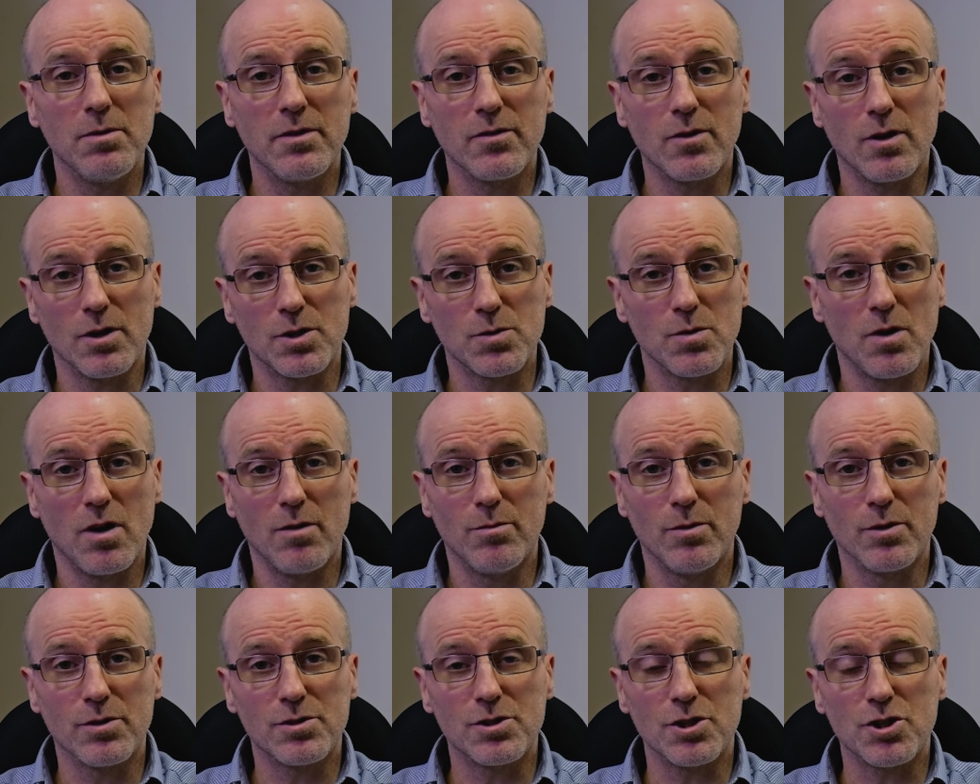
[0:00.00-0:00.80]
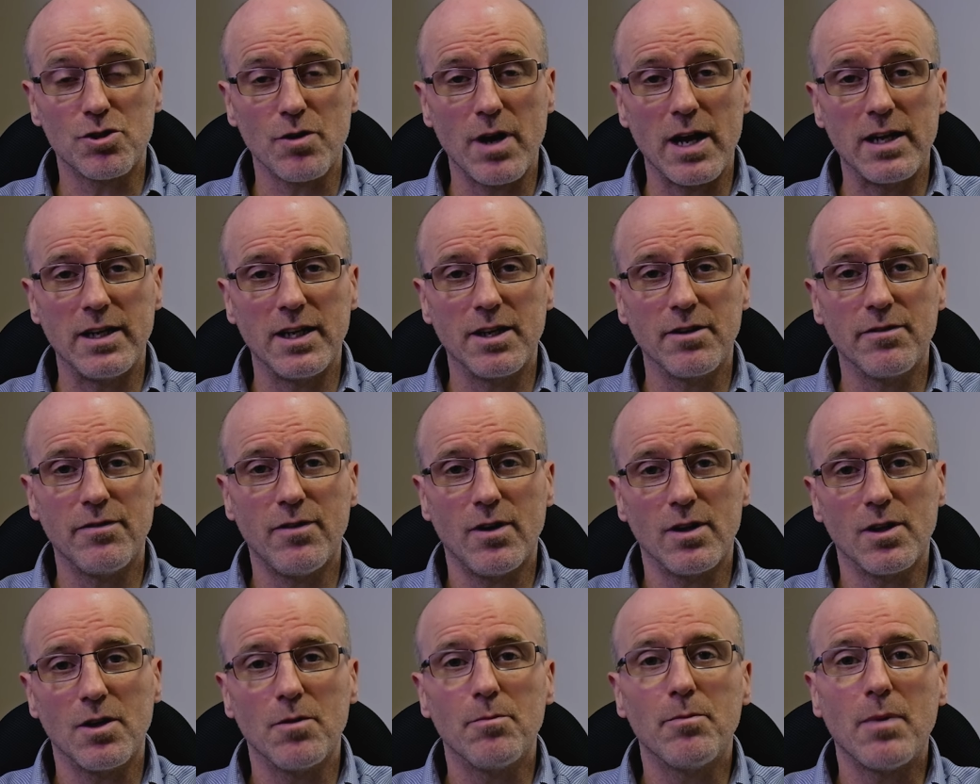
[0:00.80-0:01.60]
We've got 12 months of training
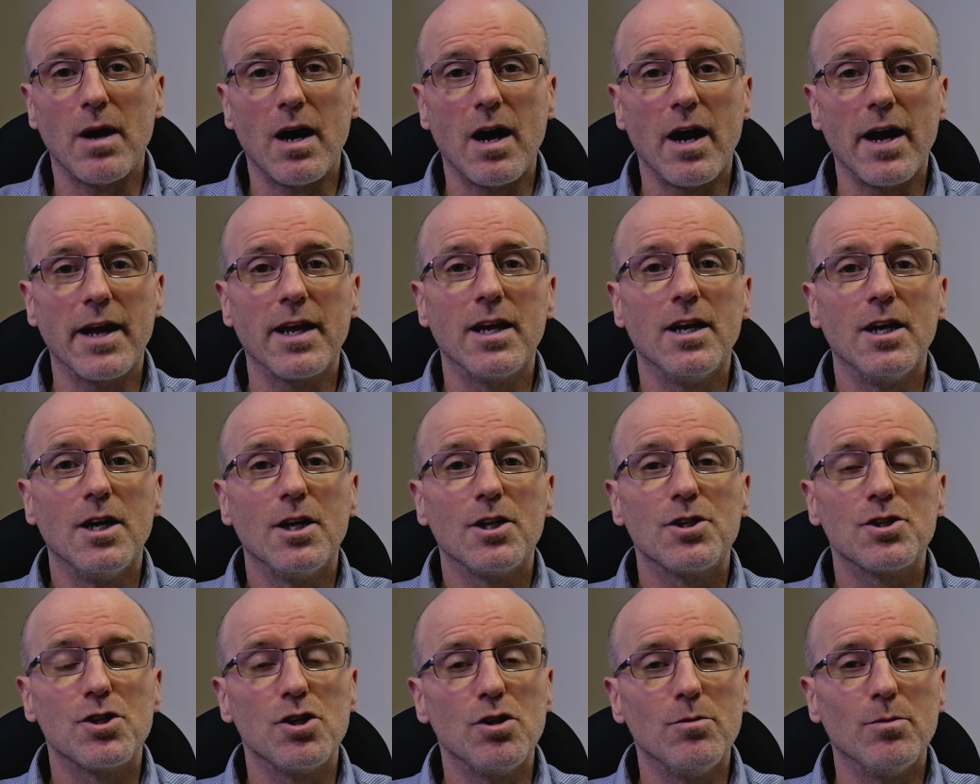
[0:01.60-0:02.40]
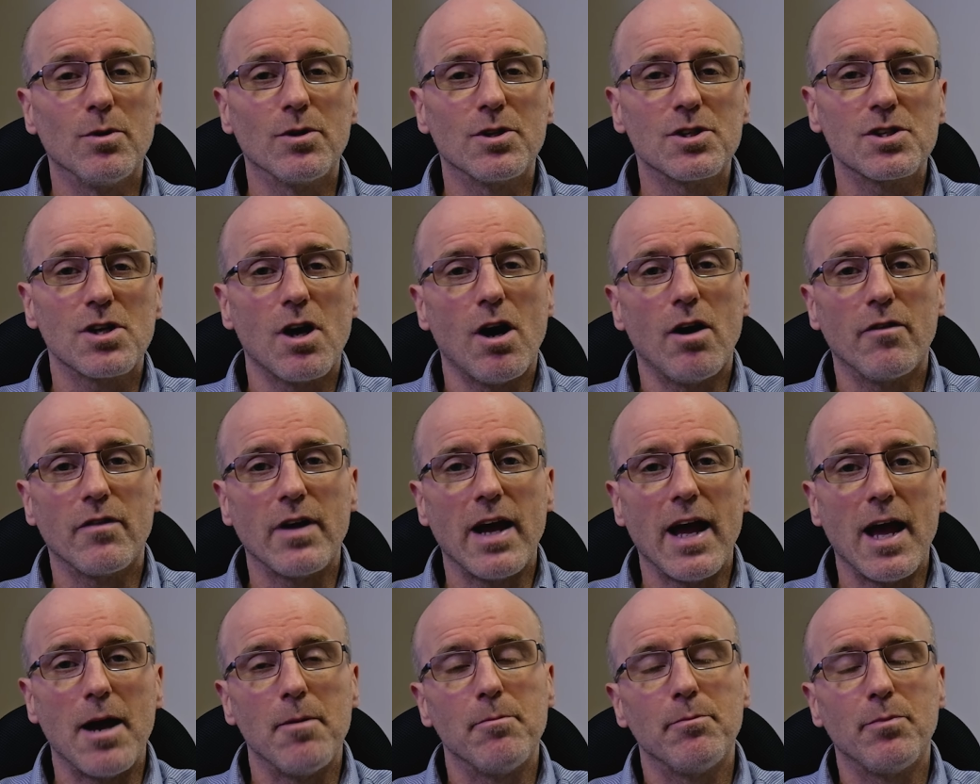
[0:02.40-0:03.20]
followed by 2 months of
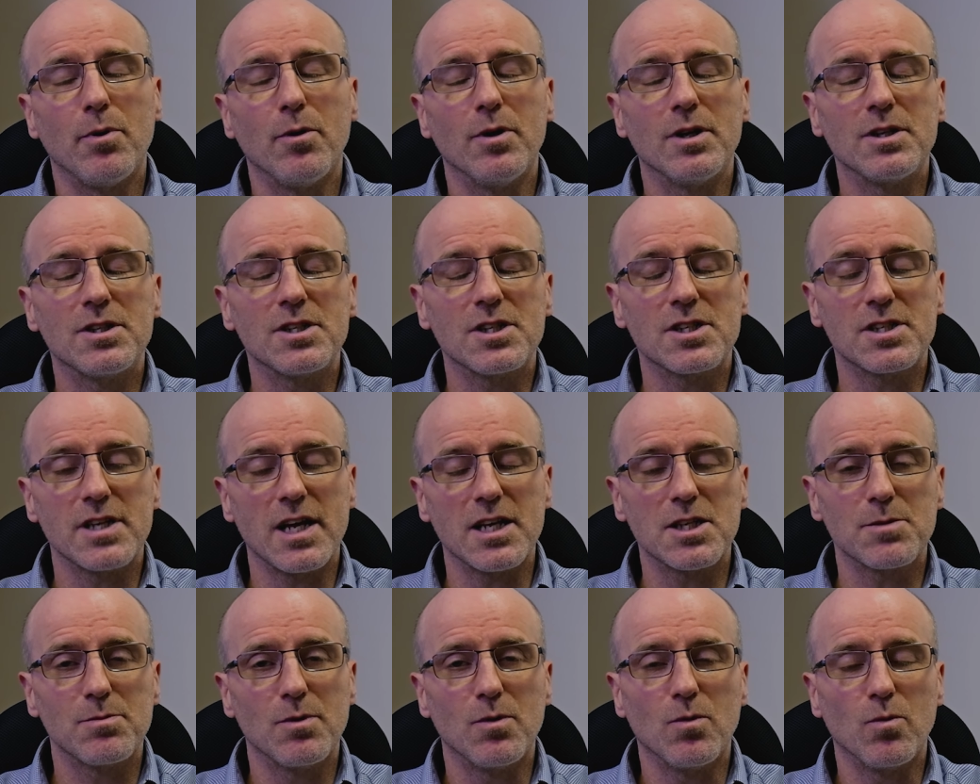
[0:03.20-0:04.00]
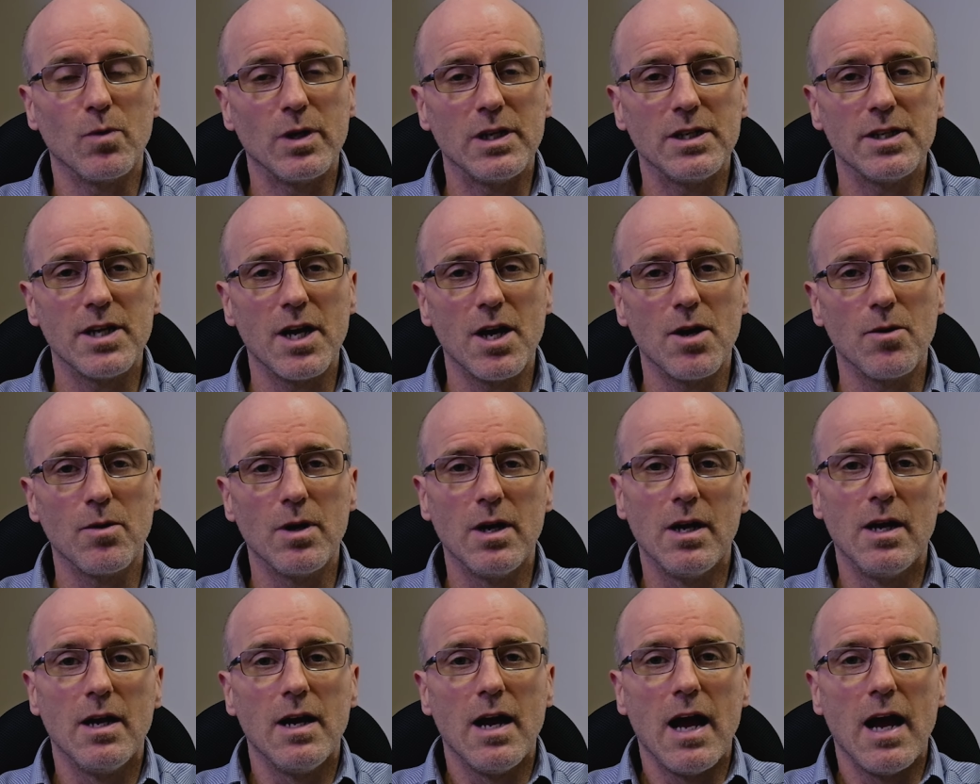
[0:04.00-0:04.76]
endpoint assessment window,